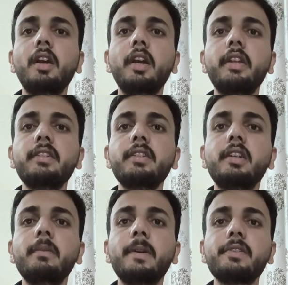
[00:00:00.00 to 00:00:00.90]
I
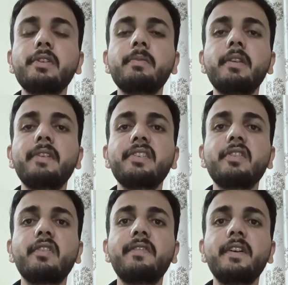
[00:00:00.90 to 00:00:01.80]
recently passed out my
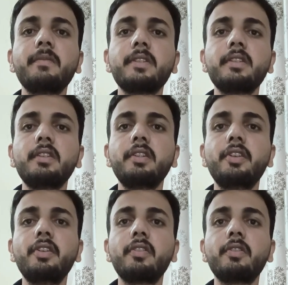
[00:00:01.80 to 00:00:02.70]
Bachelor of Pharmacy
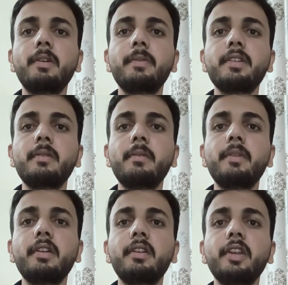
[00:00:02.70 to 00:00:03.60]
in Dr. Babasaheb
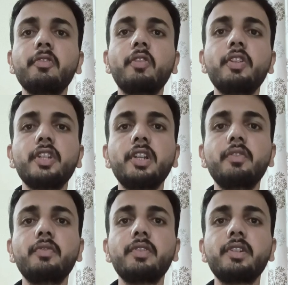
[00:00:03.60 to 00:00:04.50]
Ambedkar Technological
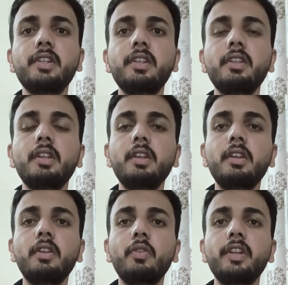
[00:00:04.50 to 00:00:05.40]
University,
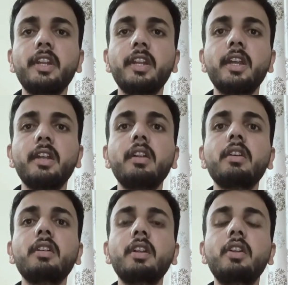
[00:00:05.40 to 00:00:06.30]
Lonere, Raigad.
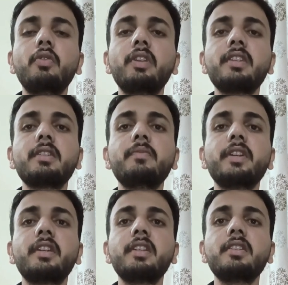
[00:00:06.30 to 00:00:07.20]
Today's
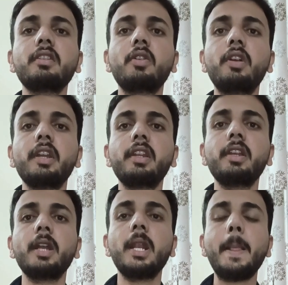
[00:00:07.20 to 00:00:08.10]
subject is
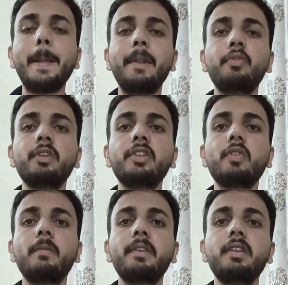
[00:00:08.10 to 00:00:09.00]
non-technical, and today's
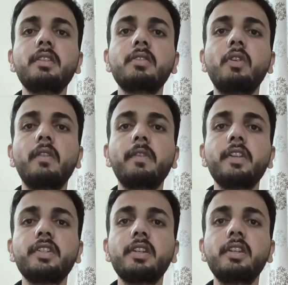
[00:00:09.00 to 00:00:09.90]
topic is
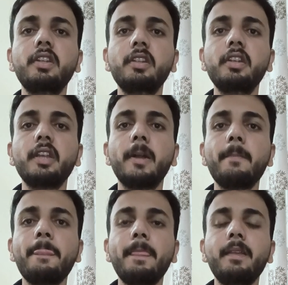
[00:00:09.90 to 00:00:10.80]
corporation in India.
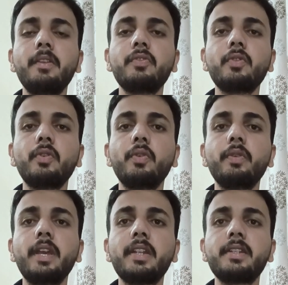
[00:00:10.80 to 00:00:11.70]
So
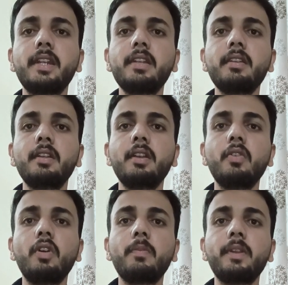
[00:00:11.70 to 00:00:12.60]
we are start.
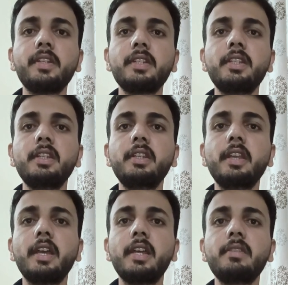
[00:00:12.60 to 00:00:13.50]
Corporation in
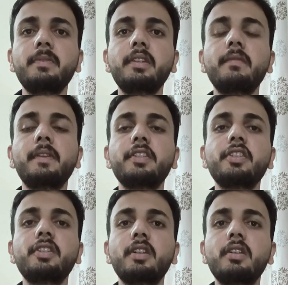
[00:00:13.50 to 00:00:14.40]
India has been the
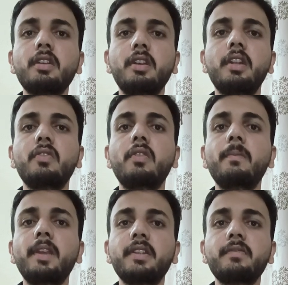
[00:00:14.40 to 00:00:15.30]
persistent and
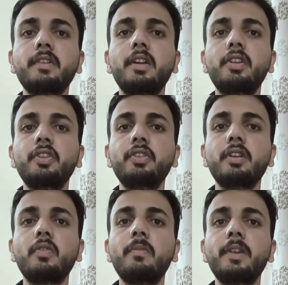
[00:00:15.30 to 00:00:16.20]
complex
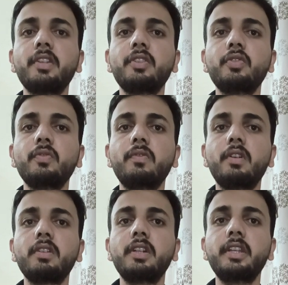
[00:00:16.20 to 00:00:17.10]
issue
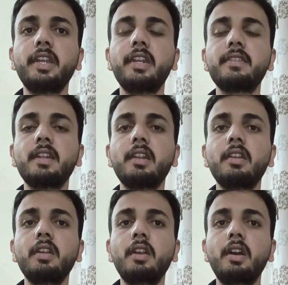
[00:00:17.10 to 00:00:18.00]
for the decades and
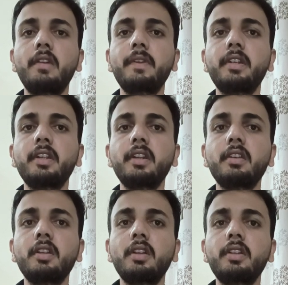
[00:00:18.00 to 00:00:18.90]

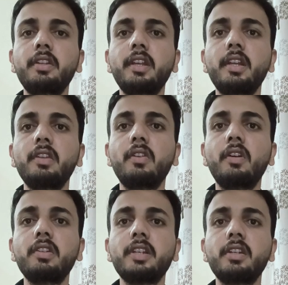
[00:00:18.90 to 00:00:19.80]
affected nearly
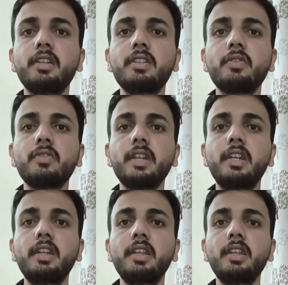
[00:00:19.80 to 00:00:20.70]
all sectors,
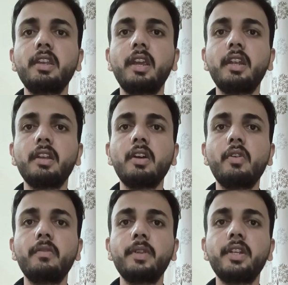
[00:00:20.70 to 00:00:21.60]
society and
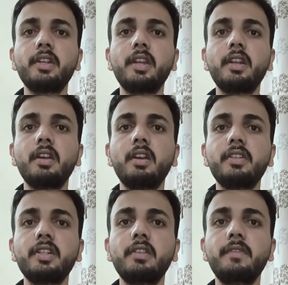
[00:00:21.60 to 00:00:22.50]
government, and
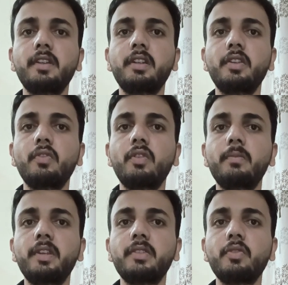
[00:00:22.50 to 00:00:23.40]
significant
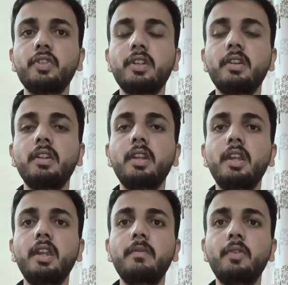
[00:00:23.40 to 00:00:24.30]
economic, social,
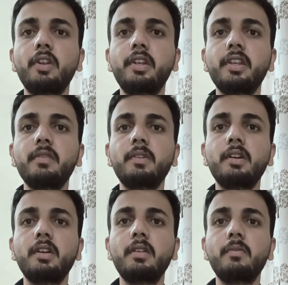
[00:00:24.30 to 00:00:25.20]
and
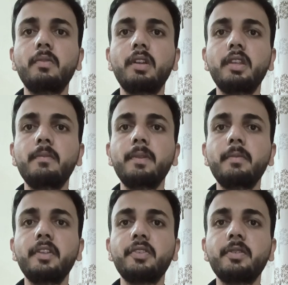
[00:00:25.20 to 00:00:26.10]
political
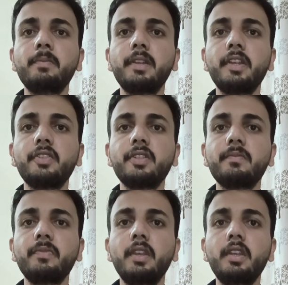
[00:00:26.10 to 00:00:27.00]

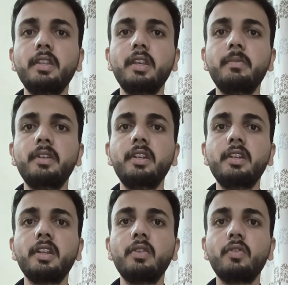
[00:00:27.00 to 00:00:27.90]
implication. Here be
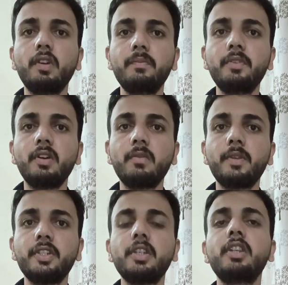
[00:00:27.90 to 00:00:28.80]
detailed look of the
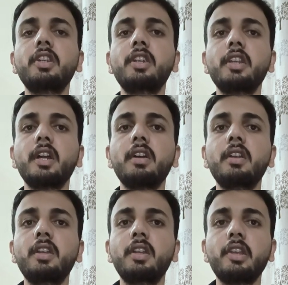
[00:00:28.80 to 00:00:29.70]
corporation in India,
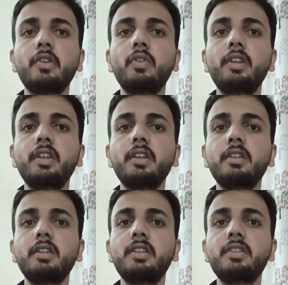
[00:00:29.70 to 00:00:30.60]

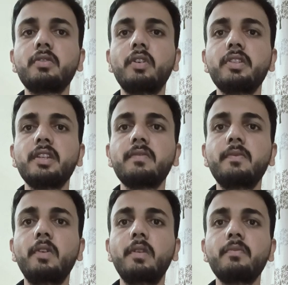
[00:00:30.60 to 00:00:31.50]
including its causes,
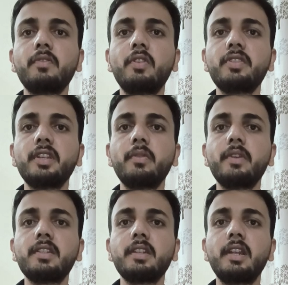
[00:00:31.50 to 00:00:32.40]
form,
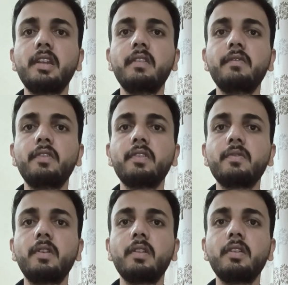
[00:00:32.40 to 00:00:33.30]
consequence, and efforts
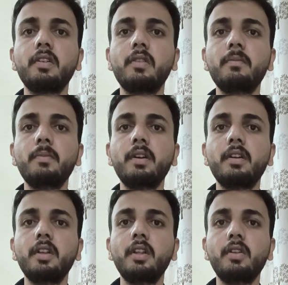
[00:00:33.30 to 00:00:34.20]
for the
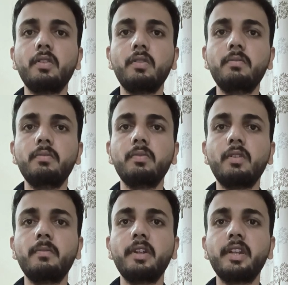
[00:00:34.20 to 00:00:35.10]

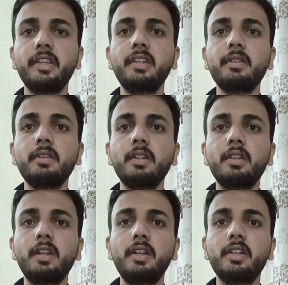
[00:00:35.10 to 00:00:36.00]
combat it.
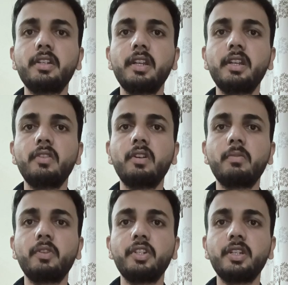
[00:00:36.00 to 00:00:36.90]
The understanding
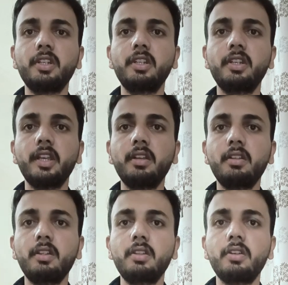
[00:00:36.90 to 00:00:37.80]
corporation in India.
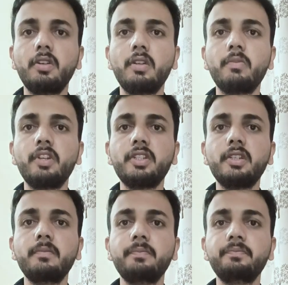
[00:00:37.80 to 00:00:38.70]
The corporation